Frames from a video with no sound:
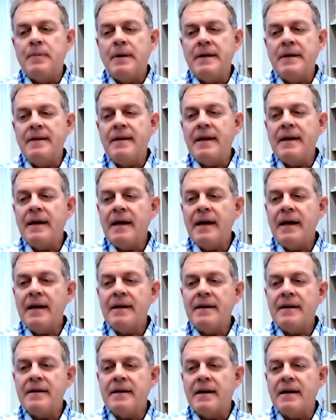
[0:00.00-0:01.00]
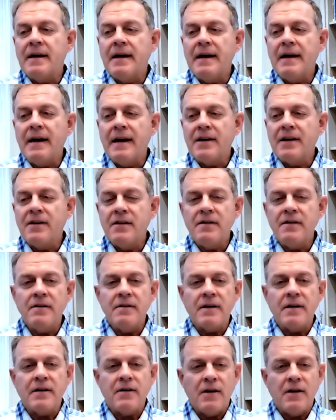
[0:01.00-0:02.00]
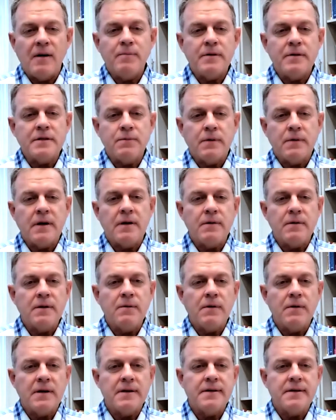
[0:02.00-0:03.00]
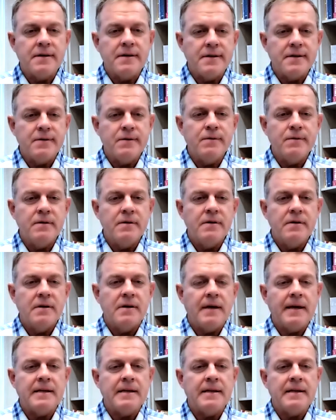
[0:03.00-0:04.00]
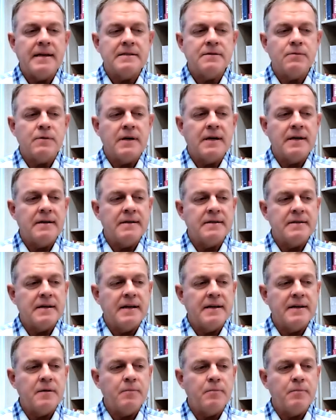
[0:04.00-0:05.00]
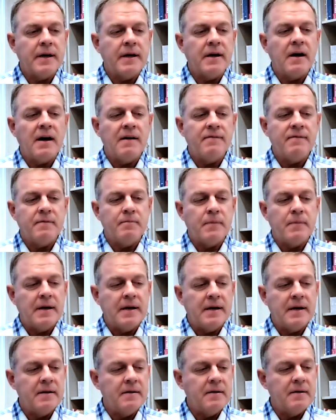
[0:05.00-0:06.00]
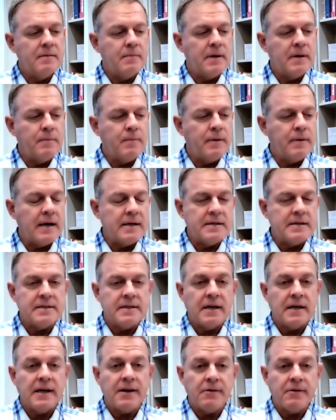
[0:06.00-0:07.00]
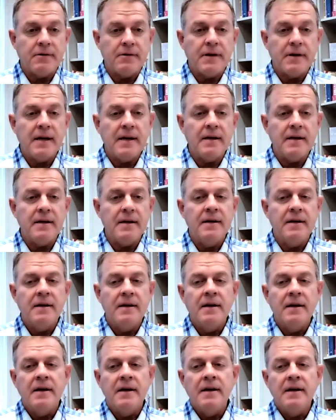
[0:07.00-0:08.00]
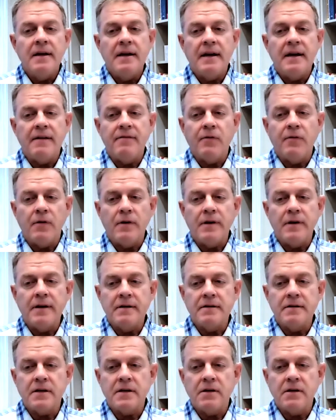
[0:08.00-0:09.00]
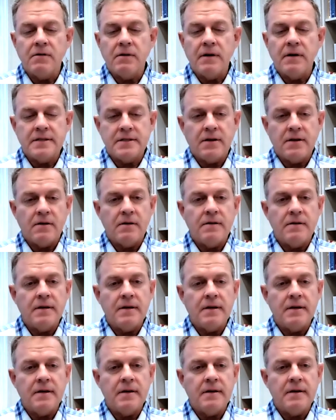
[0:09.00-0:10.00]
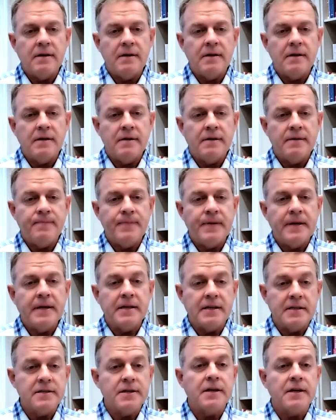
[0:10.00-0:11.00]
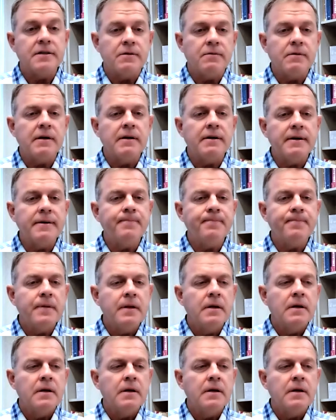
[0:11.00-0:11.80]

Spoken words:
But in the end, I couldn't accomplish what I really wanted to do. And that's when I decided to break off from my practice that I created. And 4 years ago, I started the Healing Sanctuary.